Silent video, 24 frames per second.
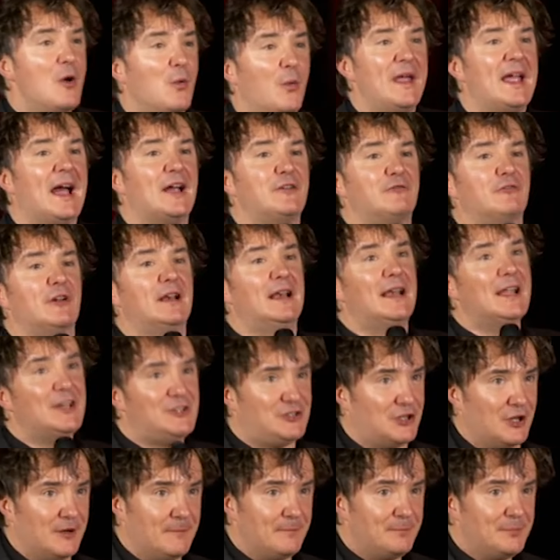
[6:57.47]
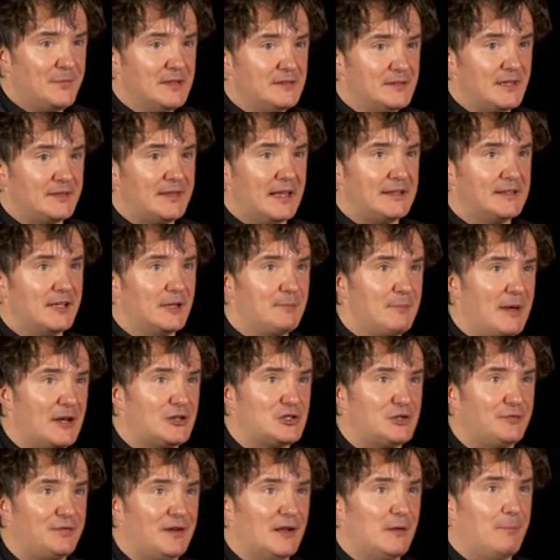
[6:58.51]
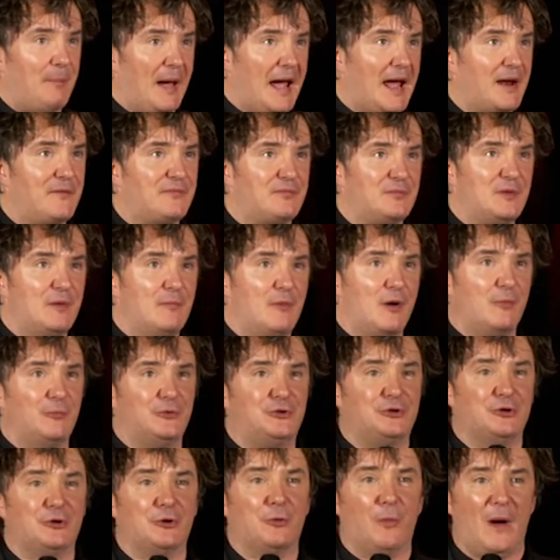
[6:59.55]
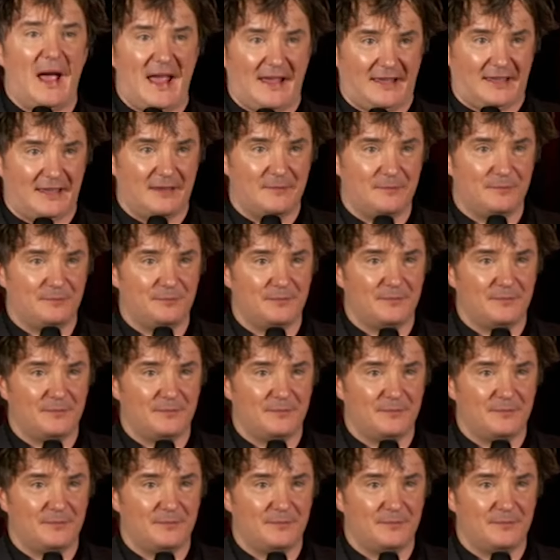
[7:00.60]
We had religion, the thing that makes you feel bad from the moment you're awake.